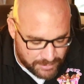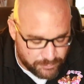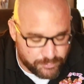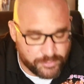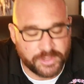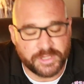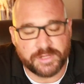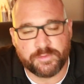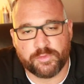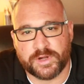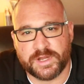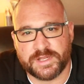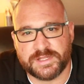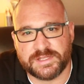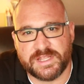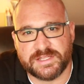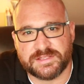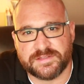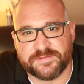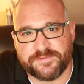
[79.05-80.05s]
really wanted to
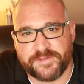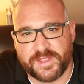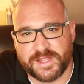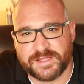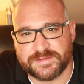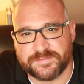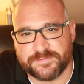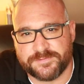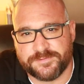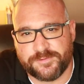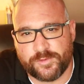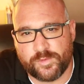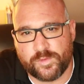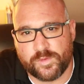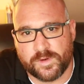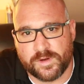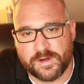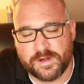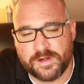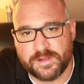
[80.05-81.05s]
get the Phantom
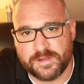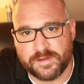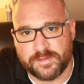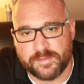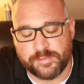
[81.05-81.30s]
4,